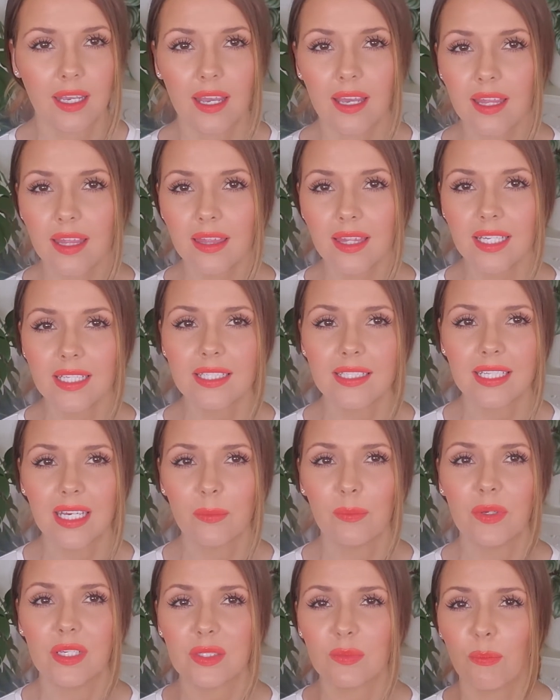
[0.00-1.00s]
This
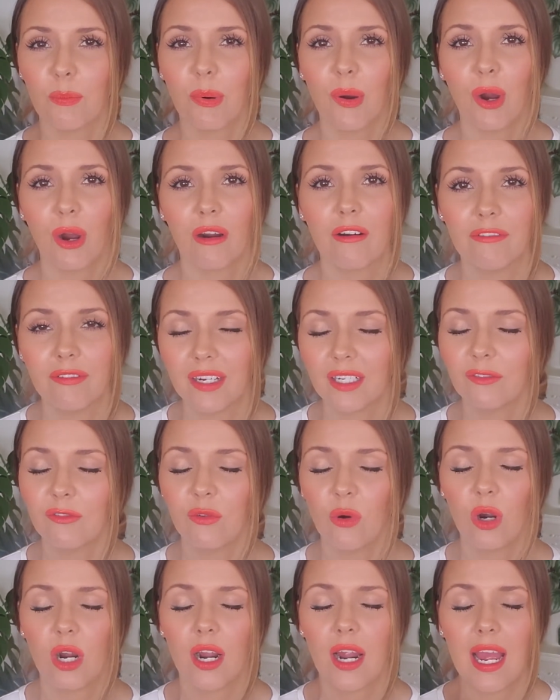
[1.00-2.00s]
tip is perfect
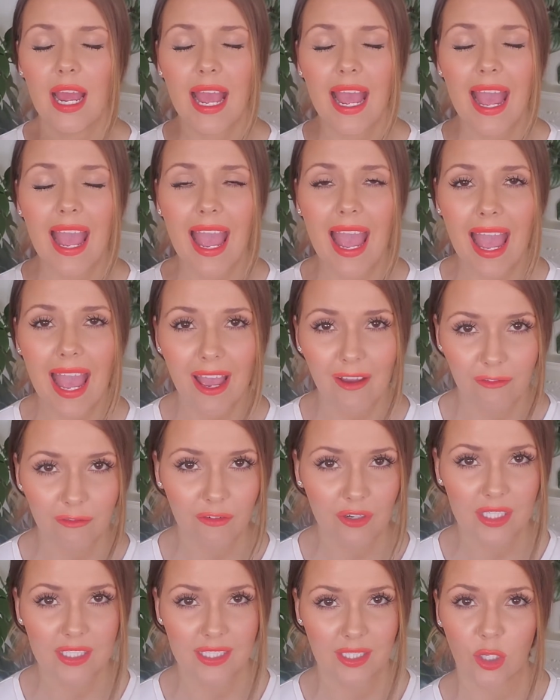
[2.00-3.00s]
for
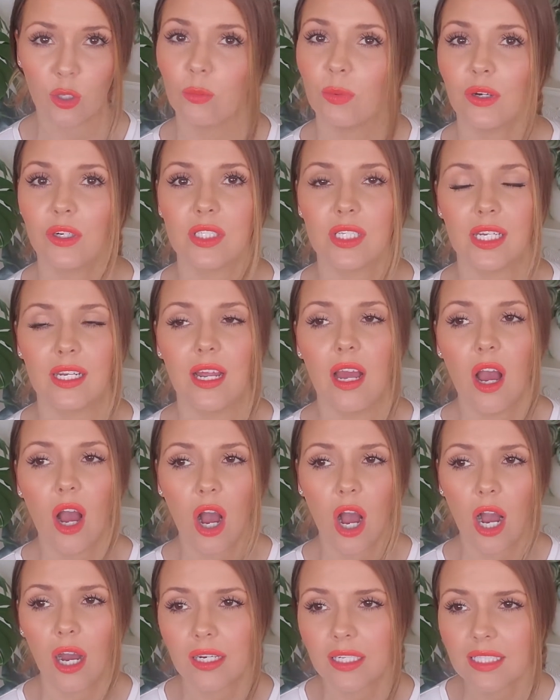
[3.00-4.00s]
every single person.
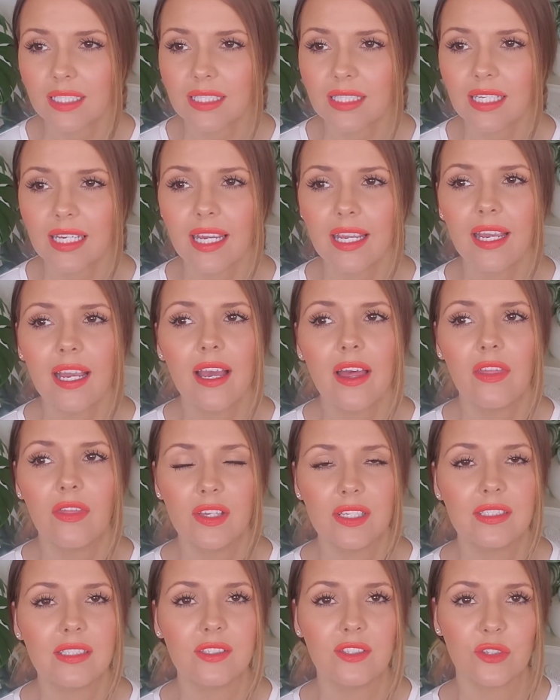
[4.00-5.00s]
Honestly,
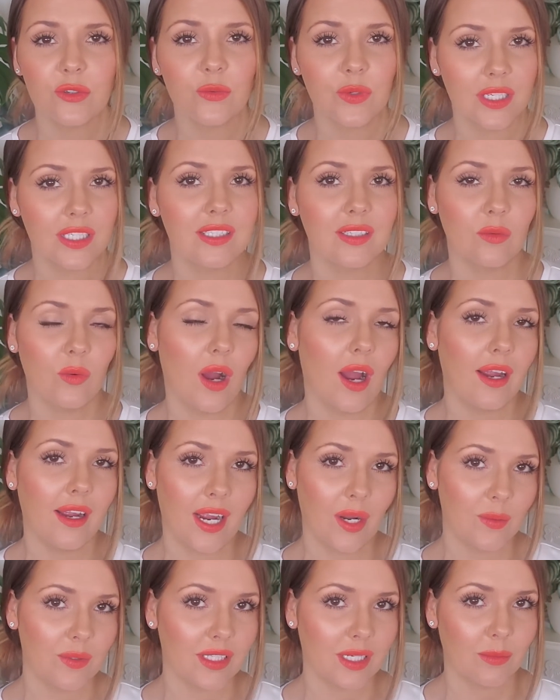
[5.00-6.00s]
this is the reason why
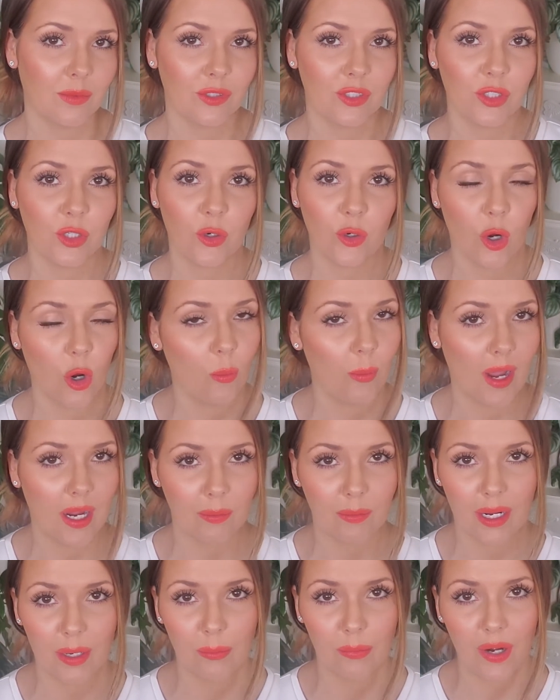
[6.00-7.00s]
I was able to grow
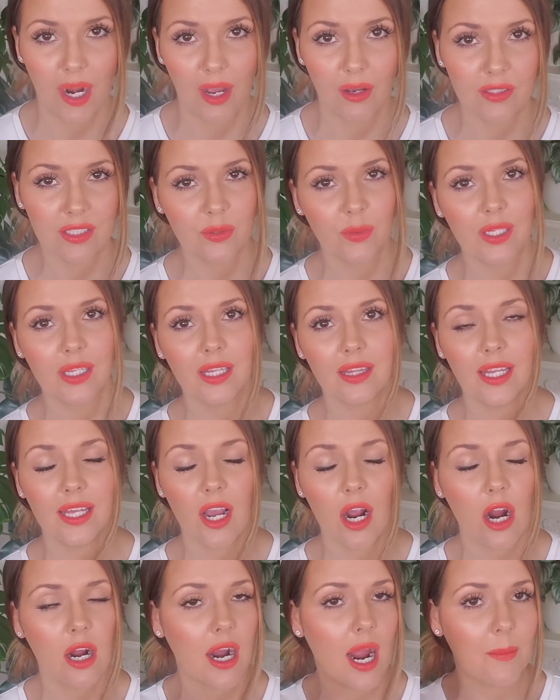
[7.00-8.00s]
back my brows the way that
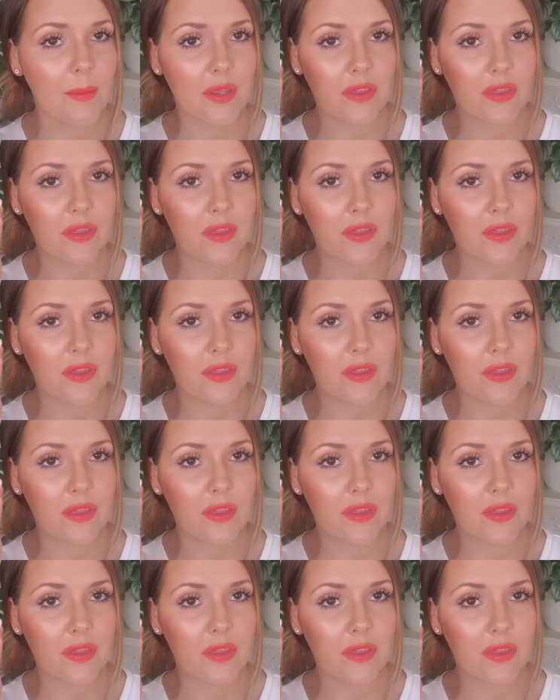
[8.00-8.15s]
they are. I mean,